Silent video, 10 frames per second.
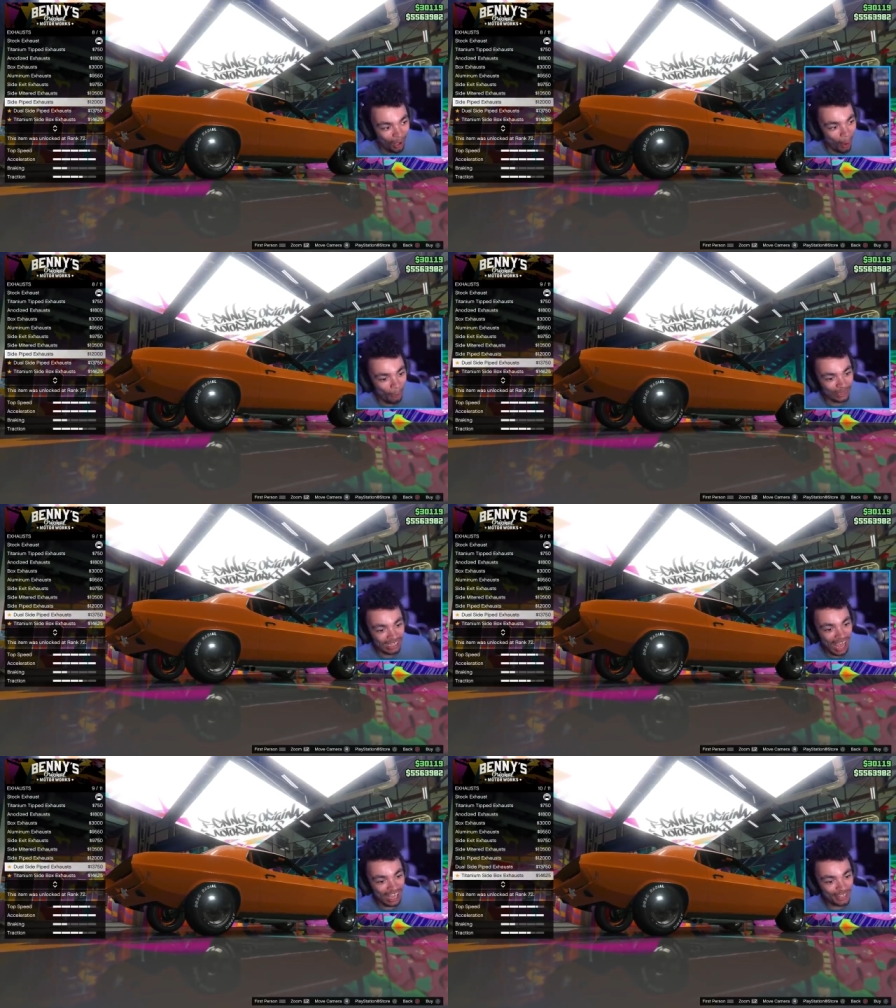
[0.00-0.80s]
Oh,
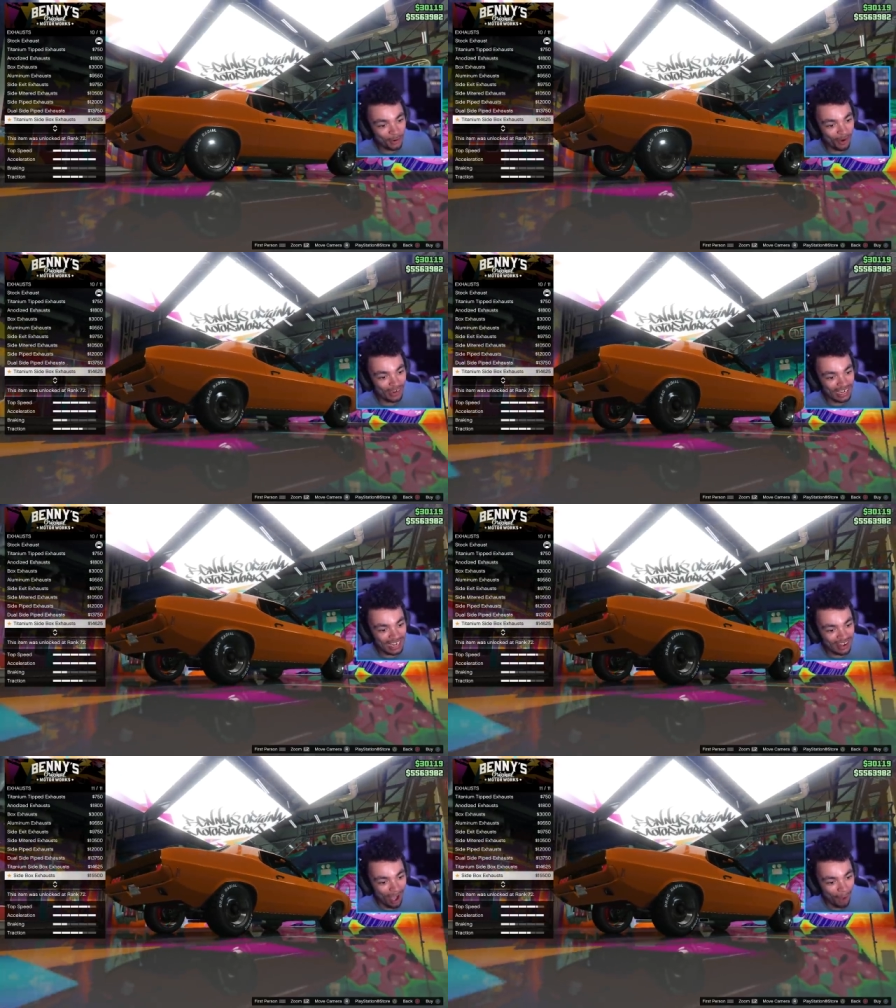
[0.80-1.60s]
yeah, you
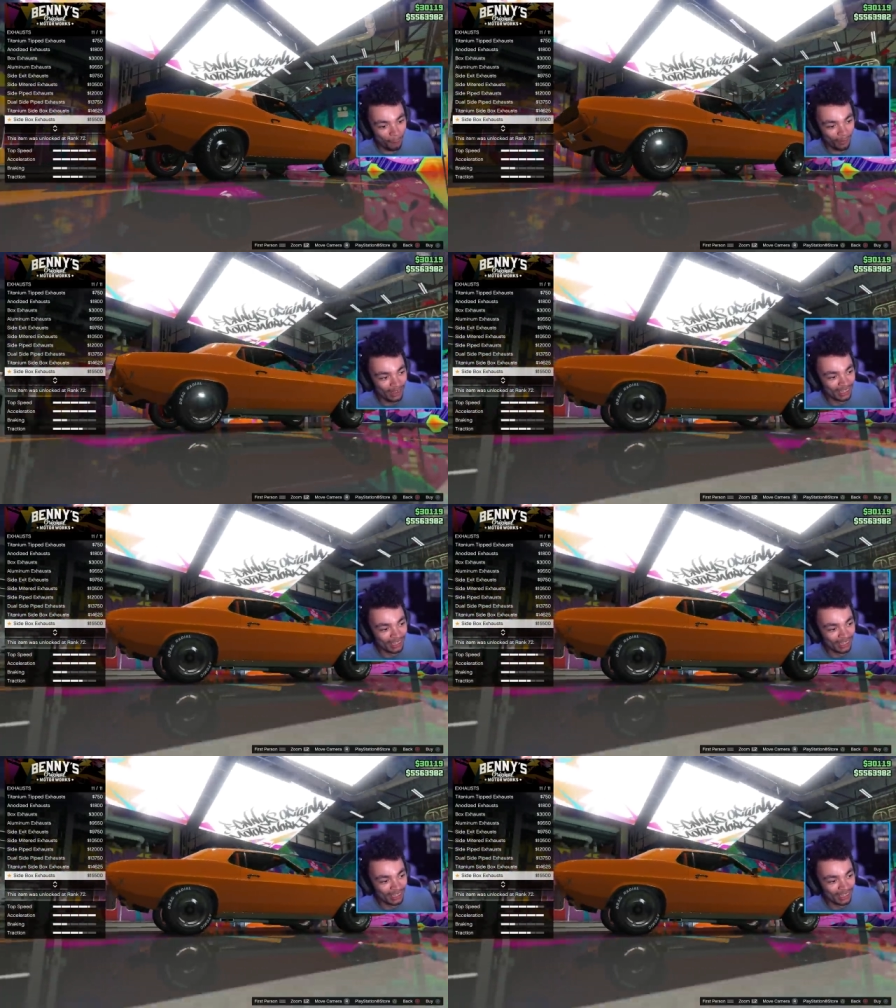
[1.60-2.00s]
already know.